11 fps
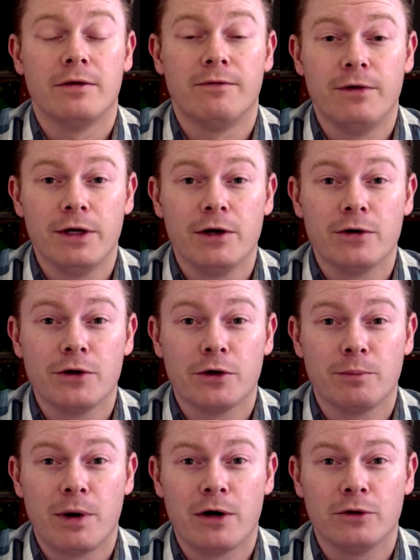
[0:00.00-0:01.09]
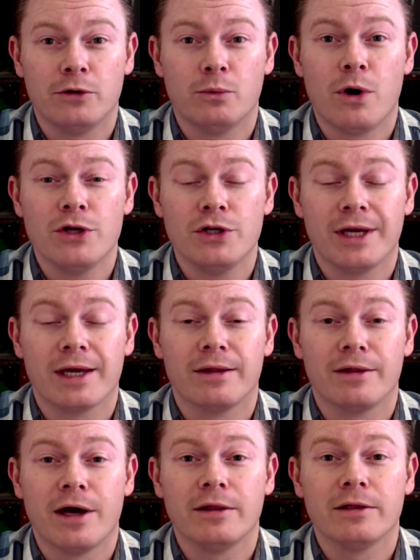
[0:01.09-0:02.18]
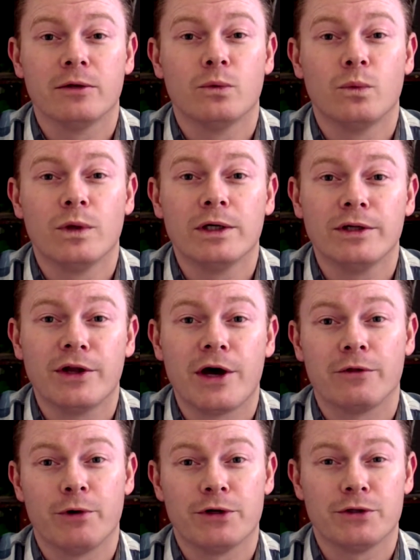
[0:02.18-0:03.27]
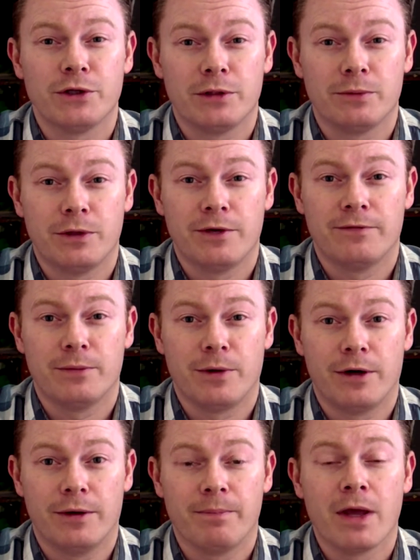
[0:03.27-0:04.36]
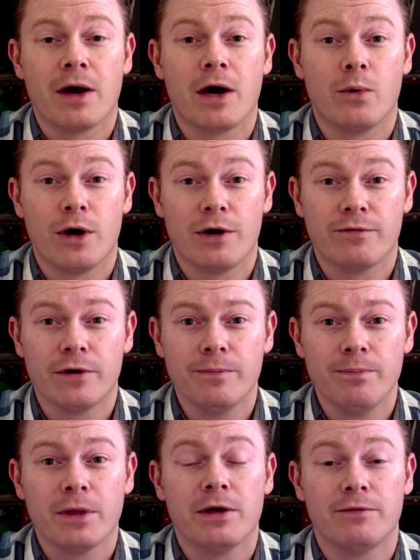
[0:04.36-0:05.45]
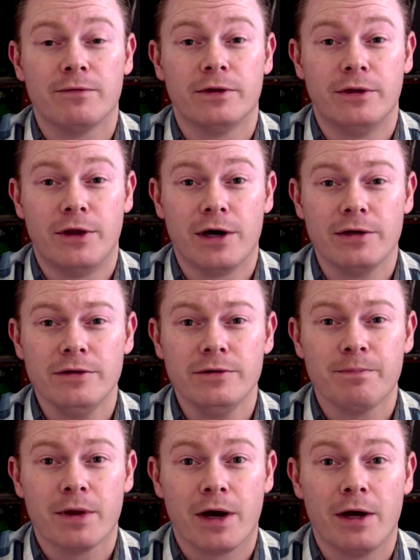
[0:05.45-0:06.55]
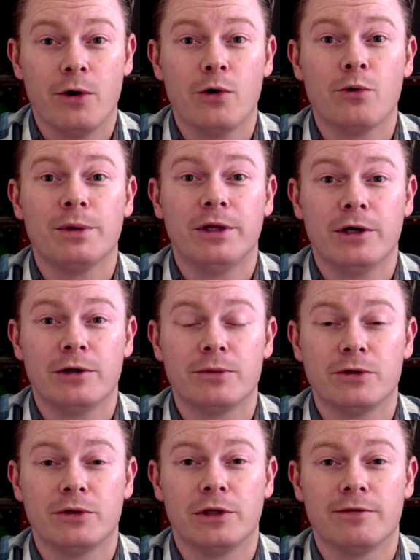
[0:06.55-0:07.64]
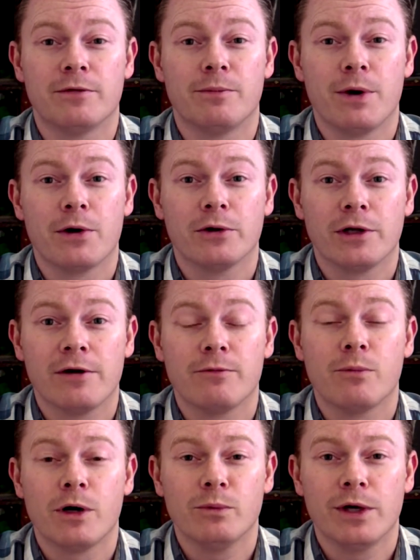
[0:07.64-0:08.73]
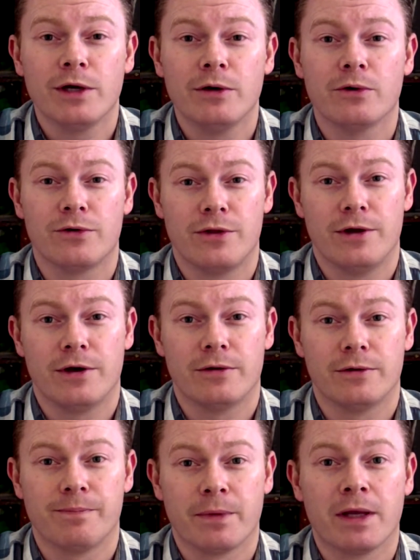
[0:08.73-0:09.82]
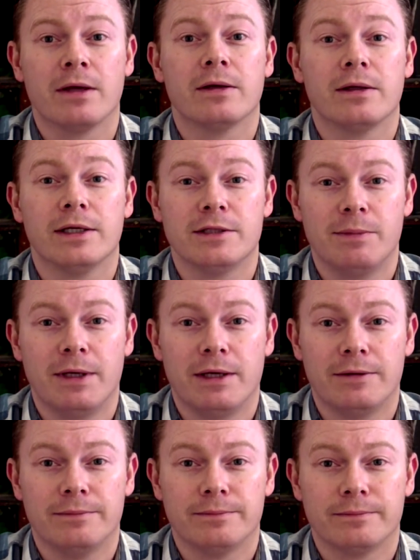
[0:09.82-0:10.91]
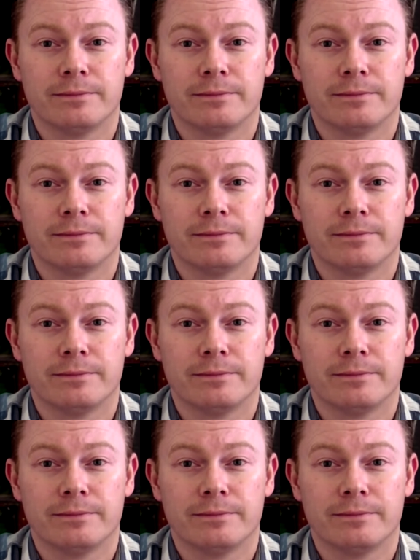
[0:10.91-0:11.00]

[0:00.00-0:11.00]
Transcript: the video you're about to watch cannot and will not resonate with everybody. However, if it does, I hope it helps you live a better life one way or the other. Let's begin.